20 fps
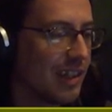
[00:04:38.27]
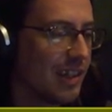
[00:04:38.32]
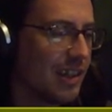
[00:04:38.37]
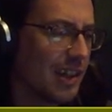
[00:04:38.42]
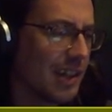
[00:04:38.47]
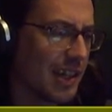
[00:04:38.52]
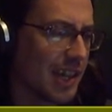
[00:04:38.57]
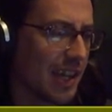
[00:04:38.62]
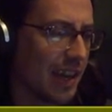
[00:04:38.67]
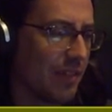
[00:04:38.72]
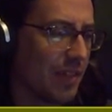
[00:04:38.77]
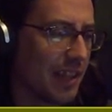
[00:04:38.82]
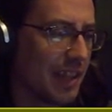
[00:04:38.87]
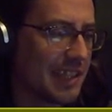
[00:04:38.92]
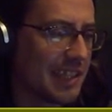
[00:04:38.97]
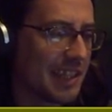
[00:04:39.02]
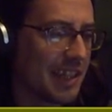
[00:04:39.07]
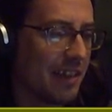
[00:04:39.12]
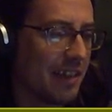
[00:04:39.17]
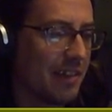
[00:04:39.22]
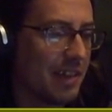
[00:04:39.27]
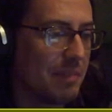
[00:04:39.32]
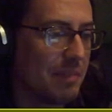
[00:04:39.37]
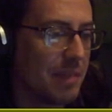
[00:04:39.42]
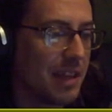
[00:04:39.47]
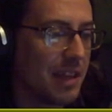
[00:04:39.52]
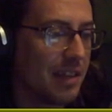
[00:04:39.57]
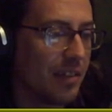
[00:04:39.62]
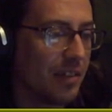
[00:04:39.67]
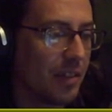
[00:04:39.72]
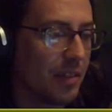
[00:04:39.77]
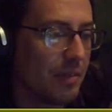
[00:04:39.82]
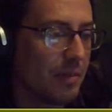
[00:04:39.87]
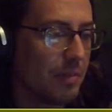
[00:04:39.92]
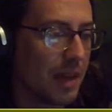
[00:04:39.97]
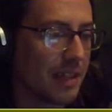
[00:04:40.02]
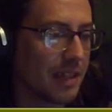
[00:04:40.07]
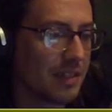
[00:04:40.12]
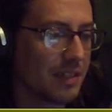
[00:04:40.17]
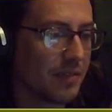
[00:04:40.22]
Okay, this is the only minion on the
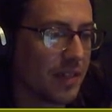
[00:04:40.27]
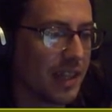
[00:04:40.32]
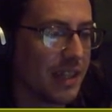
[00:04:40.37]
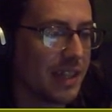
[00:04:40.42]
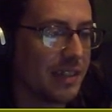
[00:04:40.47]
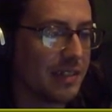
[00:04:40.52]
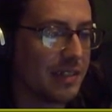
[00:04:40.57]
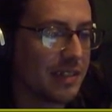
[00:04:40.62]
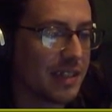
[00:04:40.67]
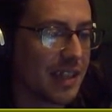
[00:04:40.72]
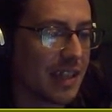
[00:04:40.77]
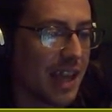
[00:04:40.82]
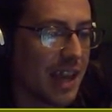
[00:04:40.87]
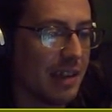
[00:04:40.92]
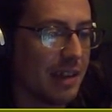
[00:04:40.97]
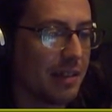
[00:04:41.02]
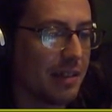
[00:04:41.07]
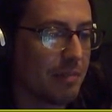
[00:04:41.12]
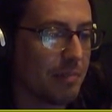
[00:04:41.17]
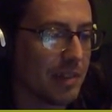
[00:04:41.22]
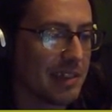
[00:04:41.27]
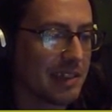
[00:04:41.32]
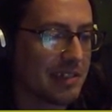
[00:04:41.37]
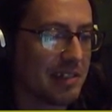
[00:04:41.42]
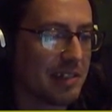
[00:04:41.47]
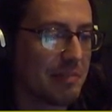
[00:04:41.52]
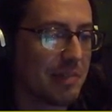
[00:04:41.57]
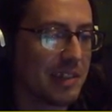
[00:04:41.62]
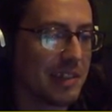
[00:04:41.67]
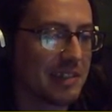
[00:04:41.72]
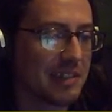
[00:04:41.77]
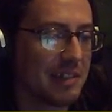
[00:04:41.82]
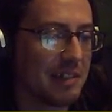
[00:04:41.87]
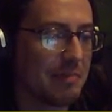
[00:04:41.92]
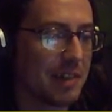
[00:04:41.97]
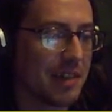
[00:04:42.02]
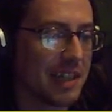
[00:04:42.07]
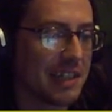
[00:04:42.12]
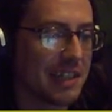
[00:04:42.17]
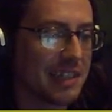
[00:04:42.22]
battlefield. Gained plus three plus three,
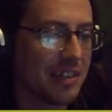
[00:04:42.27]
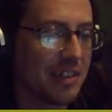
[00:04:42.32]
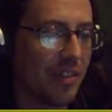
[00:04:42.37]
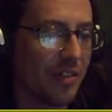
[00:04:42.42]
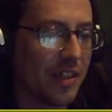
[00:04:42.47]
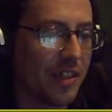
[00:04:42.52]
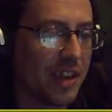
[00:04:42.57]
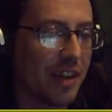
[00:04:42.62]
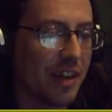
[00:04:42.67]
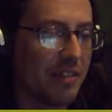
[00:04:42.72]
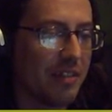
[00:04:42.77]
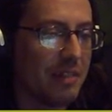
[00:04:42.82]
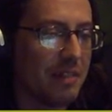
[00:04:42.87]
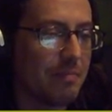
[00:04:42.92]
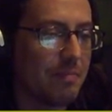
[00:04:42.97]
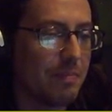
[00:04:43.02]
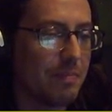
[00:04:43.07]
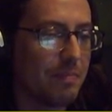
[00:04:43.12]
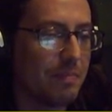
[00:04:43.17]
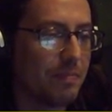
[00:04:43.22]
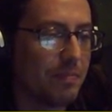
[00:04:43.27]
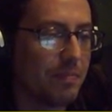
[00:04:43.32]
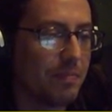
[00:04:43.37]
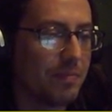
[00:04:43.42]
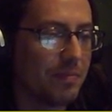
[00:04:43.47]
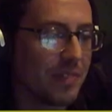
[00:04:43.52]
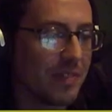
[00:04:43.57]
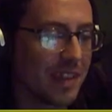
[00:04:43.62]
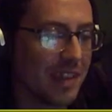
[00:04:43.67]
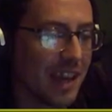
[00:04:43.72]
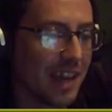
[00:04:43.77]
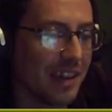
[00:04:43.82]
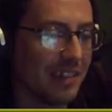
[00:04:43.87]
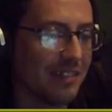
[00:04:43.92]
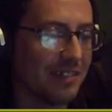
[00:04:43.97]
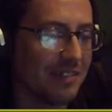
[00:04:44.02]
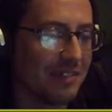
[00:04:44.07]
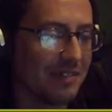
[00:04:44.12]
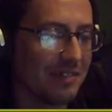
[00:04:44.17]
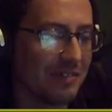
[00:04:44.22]
but it's not the only... Yeah,
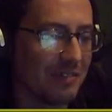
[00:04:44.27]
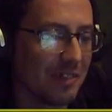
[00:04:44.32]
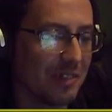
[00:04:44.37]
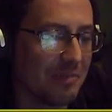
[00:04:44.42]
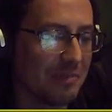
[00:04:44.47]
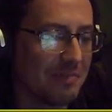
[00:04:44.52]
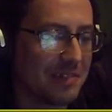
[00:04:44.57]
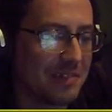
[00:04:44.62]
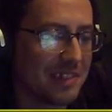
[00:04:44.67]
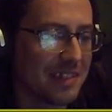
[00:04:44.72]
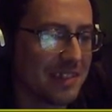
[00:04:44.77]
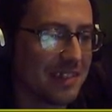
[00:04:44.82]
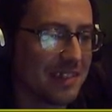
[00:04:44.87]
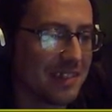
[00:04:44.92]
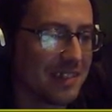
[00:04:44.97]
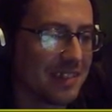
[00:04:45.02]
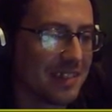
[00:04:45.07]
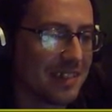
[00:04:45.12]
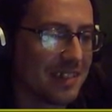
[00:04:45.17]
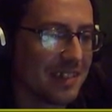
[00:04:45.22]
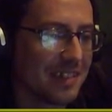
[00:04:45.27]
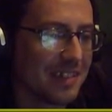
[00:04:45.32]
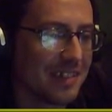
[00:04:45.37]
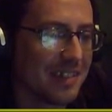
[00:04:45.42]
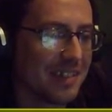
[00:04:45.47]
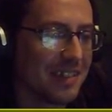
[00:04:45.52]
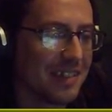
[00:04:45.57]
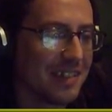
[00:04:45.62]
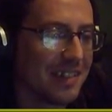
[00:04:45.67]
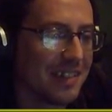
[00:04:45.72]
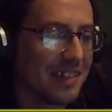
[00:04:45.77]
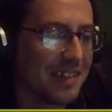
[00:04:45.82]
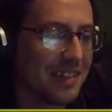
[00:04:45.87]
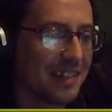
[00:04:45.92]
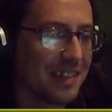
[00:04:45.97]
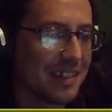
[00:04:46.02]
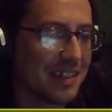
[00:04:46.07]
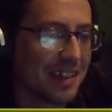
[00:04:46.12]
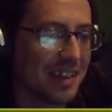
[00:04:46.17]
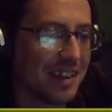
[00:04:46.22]
whoops.
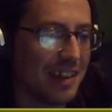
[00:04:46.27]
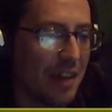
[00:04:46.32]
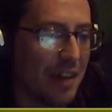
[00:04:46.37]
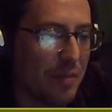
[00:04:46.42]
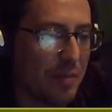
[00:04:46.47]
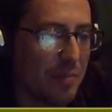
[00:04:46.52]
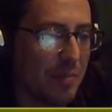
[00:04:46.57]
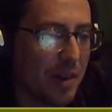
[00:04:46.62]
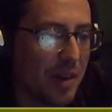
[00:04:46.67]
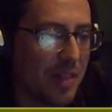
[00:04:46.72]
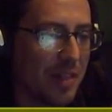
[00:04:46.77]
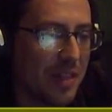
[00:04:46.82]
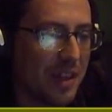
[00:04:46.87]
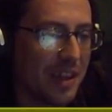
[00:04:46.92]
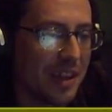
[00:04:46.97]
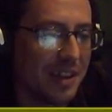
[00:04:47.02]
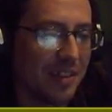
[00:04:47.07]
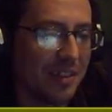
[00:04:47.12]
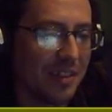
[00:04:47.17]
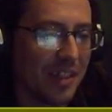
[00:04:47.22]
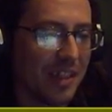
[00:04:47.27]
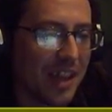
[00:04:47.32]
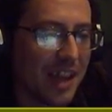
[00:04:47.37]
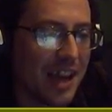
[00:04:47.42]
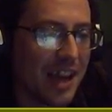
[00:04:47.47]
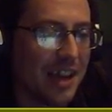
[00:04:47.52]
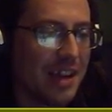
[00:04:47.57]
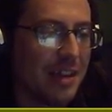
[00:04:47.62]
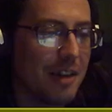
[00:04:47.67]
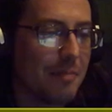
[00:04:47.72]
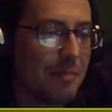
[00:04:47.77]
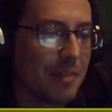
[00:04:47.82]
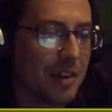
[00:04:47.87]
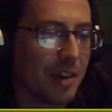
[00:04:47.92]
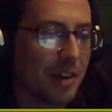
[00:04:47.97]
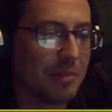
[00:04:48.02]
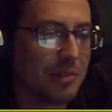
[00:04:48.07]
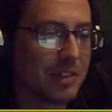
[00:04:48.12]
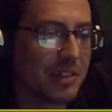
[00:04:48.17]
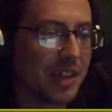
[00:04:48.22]
You left my thing on there. But
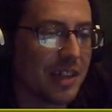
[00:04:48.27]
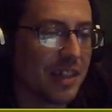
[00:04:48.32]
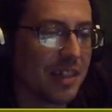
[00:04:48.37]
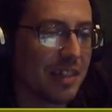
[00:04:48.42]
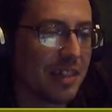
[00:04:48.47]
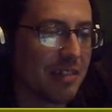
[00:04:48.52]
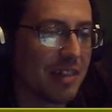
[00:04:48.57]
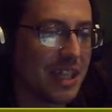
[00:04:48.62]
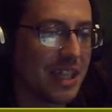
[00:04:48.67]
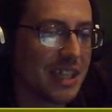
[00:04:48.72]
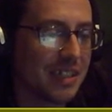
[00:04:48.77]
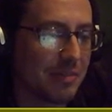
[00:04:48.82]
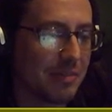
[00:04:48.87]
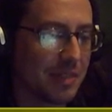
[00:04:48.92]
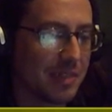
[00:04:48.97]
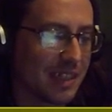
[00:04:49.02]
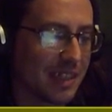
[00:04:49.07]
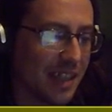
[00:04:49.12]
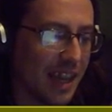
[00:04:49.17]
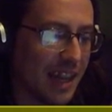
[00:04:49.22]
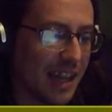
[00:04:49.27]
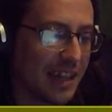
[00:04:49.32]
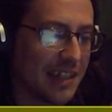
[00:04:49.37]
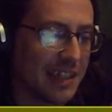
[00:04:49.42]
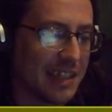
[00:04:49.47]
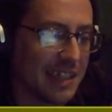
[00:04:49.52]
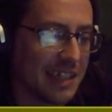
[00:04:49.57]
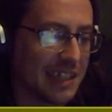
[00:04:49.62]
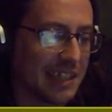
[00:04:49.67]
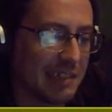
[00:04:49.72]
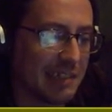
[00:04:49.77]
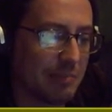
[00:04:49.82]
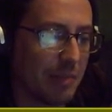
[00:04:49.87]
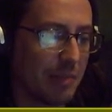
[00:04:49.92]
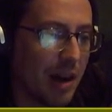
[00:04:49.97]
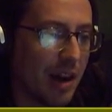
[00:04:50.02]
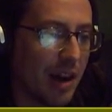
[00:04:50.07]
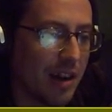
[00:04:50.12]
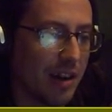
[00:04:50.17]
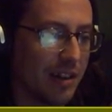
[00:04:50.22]
I will trade the three two into that, because it's
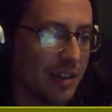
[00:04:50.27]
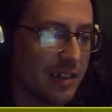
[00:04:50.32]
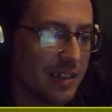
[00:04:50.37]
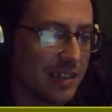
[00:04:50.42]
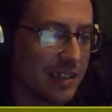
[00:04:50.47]
smart.